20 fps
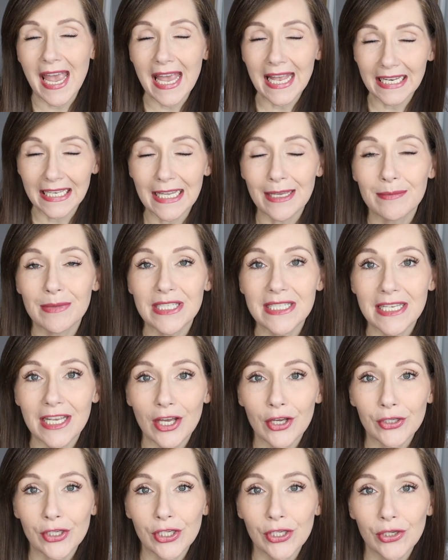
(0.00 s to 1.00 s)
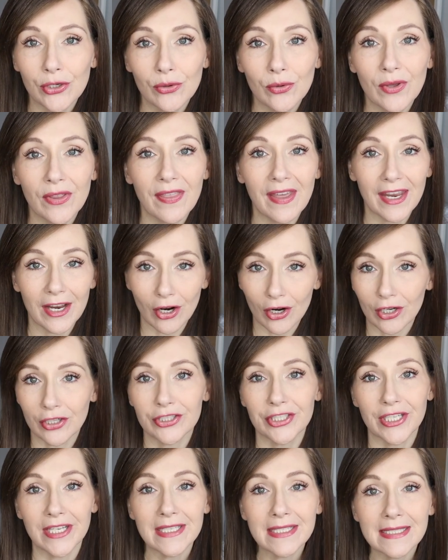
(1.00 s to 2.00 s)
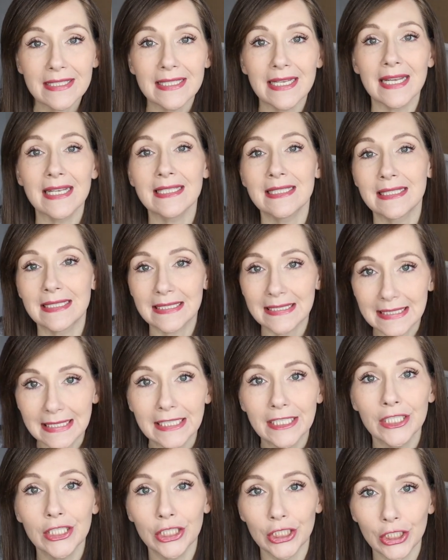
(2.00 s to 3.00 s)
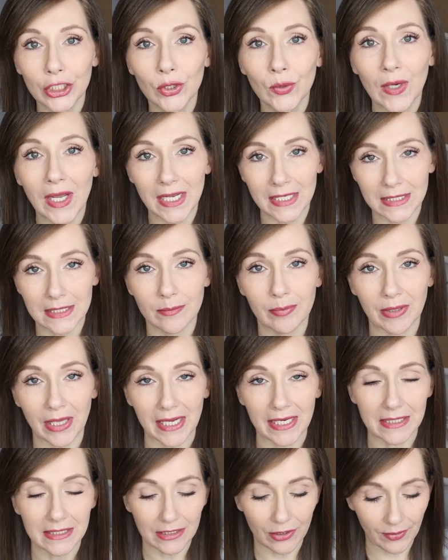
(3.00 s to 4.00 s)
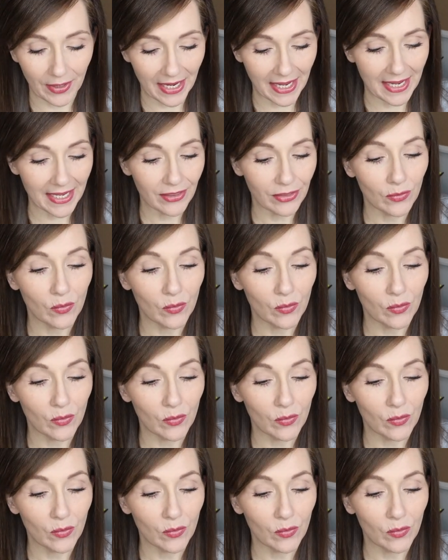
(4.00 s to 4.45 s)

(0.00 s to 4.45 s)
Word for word: and let me tell you, they are just as stinking cute as the plates, okay?